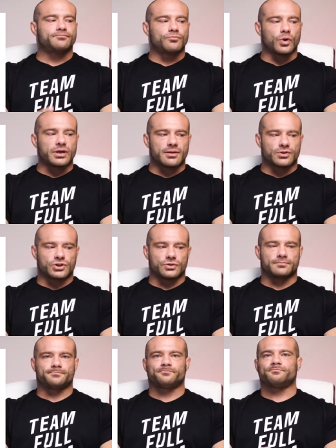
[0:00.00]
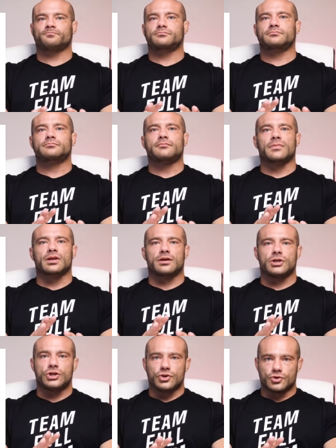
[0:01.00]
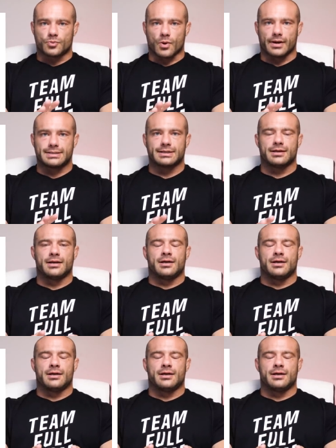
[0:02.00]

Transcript: Point number two, huge point.